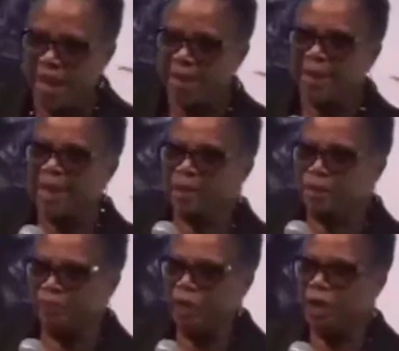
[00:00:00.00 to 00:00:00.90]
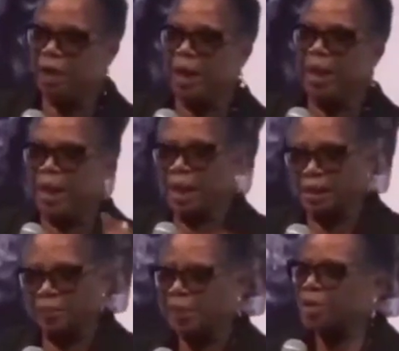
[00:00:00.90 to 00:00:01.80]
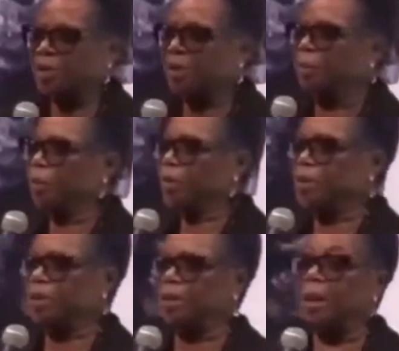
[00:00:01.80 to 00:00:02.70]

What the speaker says: were dying out of hunger at a particular point.